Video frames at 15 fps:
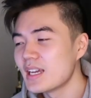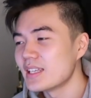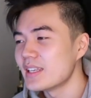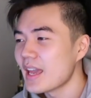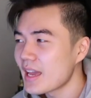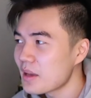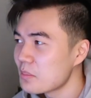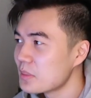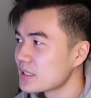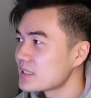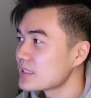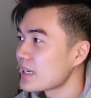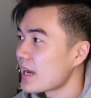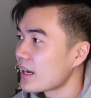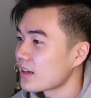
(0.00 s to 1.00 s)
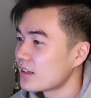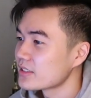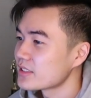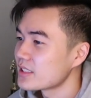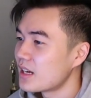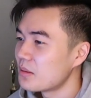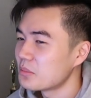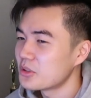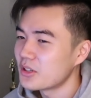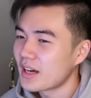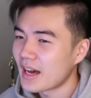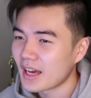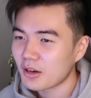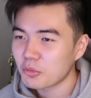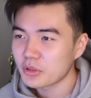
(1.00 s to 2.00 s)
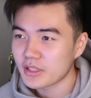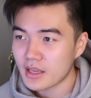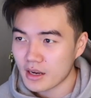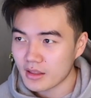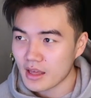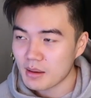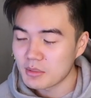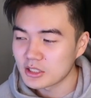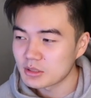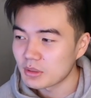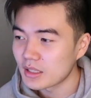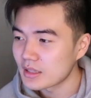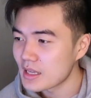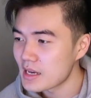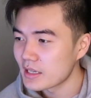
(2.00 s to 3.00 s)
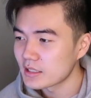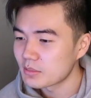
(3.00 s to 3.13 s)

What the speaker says: Yeah, it missed SAG Ensemble. I don't really care that much about that,